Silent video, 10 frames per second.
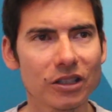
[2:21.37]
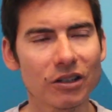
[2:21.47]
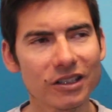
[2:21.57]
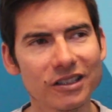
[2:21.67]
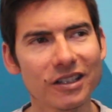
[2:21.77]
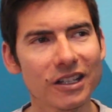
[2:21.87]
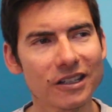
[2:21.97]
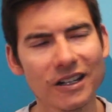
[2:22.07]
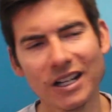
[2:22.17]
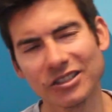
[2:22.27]
you know, I did
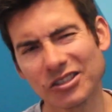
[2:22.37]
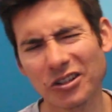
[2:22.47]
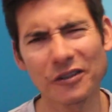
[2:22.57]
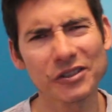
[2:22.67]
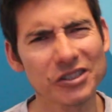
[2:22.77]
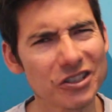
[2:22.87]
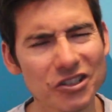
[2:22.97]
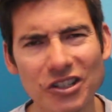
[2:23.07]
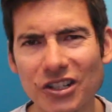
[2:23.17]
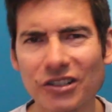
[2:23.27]
take, start off as an
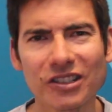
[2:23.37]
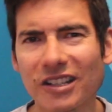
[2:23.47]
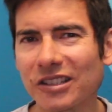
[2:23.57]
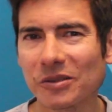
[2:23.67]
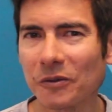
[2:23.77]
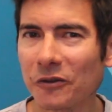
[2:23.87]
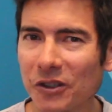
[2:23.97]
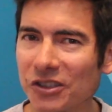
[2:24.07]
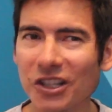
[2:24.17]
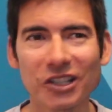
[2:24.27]
engineer, did take some
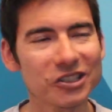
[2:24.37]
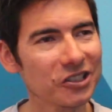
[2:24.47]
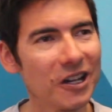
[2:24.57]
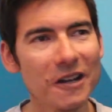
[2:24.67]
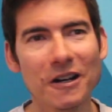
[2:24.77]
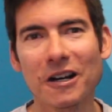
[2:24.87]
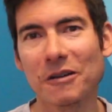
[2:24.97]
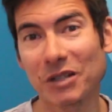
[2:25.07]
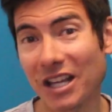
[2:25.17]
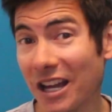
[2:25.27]
physics,
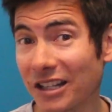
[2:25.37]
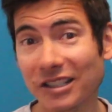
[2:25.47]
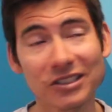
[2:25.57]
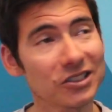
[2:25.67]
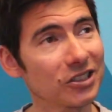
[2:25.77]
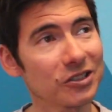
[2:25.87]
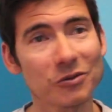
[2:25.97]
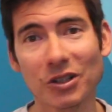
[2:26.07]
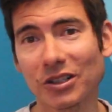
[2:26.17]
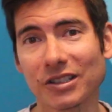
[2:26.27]
uh, mechanics, as
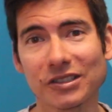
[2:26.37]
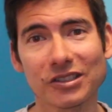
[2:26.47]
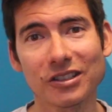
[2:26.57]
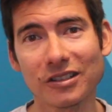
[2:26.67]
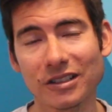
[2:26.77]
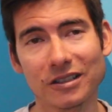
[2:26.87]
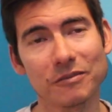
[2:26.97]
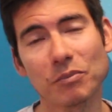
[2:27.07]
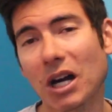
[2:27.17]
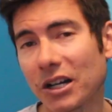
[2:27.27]
well as you
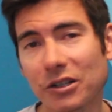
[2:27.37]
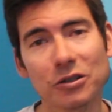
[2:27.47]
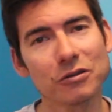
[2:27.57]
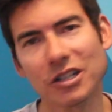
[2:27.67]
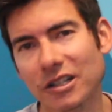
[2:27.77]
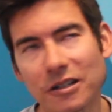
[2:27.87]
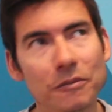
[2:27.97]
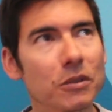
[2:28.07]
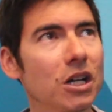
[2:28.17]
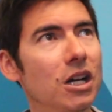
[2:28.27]
know,
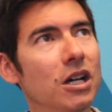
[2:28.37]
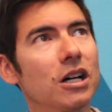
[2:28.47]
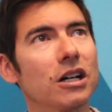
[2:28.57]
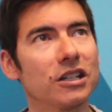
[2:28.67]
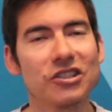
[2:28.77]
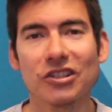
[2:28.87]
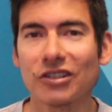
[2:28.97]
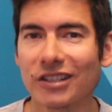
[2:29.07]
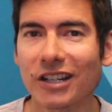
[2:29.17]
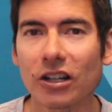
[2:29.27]
biochem, uh,
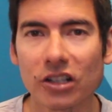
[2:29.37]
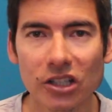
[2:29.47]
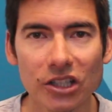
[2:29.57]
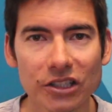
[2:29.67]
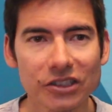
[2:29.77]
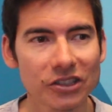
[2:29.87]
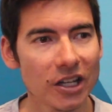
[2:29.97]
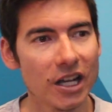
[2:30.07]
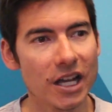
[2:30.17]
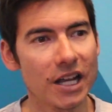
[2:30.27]
engineering
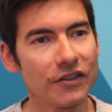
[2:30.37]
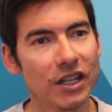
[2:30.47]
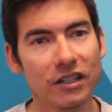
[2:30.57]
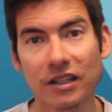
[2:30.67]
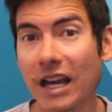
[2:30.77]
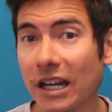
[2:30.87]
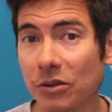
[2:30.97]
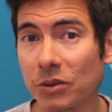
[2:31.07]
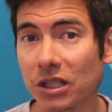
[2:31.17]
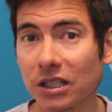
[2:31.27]
calculus, and then
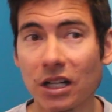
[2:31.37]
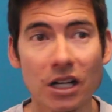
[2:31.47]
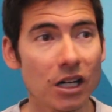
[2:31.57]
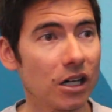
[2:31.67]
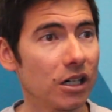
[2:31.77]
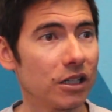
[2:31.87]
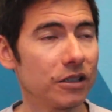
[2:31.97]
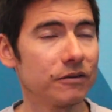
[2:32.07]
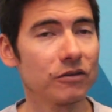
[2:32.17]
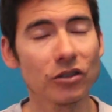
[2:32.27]
anatomy,
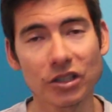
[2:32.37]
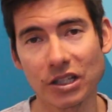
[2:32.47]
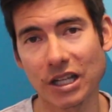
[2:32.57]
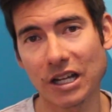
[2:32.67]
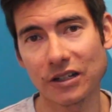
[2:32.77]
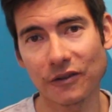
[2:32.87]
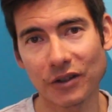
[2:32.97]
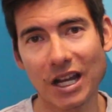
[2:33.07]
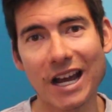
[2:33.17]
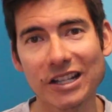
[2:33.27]
uh, looking at
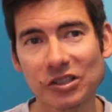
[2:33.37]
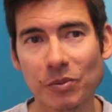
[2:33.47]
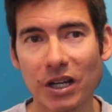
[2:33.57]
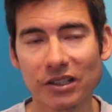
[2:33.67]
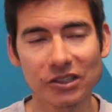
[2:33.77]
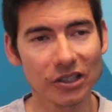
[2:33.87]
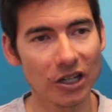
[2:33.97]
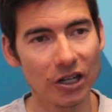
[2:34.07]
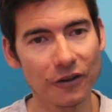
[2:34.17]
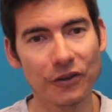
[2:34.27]
different aspects
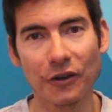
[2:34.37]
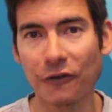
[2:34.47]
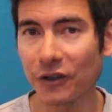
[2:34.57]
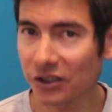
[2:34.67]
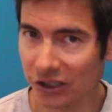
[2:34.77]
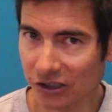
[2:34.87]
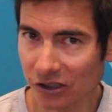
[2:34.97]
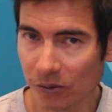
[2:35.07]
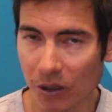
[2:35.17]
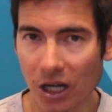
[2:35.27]
of the
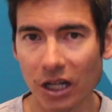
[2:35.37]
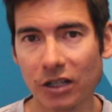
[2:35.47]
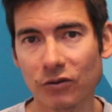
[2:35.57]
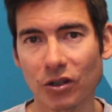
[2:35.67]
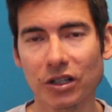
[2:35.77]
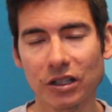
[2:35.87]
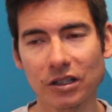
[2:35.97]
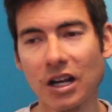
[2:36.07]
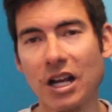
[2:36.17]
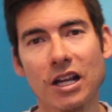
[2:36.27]
physics behind
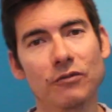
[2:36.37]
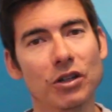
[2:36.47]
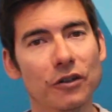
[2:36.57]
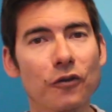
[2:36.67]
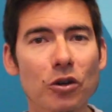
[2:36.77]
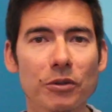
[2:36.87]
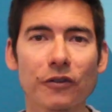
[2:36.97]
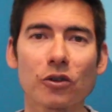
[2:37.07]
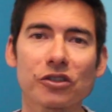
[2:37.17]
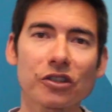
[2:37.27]
running and running form. And
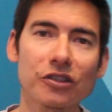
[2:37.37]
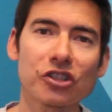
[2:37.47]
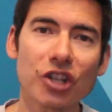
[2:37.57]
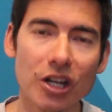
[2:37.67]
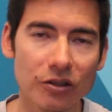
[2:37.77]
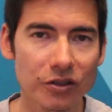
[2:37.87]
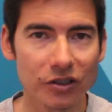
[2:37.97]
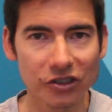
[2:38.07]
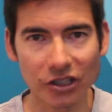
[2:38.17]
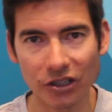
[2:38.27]
of course on this channel you
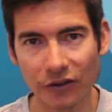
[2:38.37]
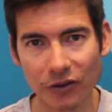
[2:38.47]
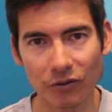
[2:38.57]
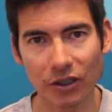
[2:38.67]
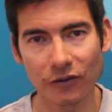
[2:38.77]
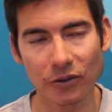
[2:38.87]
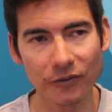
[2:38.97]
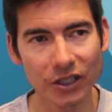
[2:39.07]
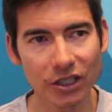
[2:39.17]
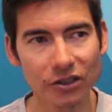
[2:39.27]
can see our different running
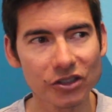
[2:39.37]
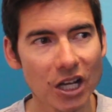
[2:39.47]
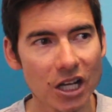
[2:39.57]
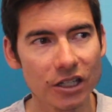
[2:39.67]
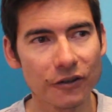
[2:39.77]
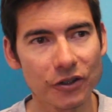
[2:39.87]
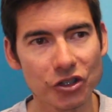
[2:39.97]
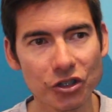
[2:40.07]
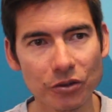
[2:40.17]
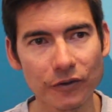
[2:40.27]
form videos, different
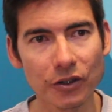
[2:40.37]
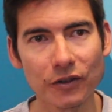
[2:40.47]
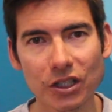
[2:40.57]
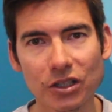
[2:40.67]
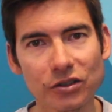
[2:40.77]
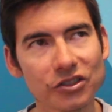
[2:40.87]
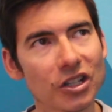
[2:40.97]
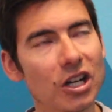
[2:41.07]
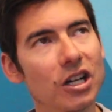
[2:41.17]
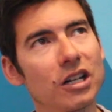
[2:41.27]
shoe review
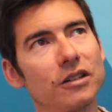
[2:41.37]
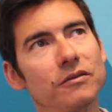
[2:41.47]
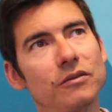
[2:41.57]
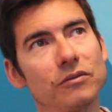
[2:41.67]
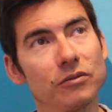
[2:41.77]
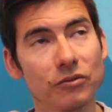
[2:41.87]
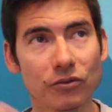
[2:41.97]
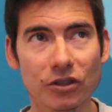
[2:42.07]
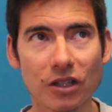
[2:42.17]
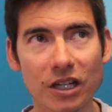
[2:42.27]
videos. Uh,
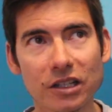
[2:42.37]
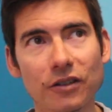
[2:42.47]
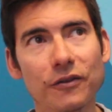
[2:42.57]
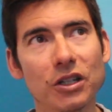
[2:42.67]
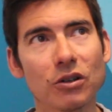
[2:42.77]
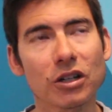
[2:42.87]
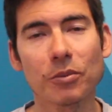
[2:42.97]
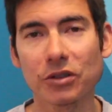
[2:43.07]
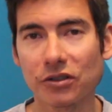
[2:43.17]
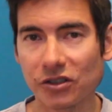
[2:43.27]
I did a video a
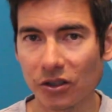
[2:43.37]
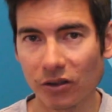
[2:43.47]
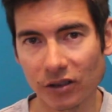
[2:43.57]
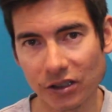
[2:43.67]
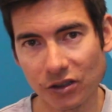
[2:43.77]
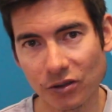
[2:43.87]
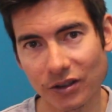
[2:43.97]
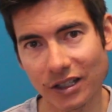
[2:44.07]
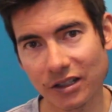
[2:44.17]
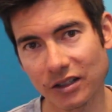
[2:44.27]
couple years ago, I'll link to
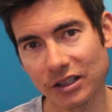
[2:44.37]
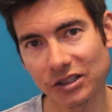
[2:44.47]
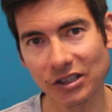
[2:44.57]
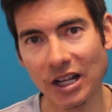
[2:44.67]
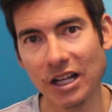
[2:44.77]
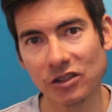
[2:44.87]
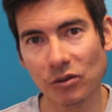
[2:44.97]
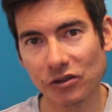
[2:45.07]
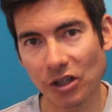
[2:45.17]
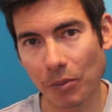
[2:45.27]
at the end of this, as well as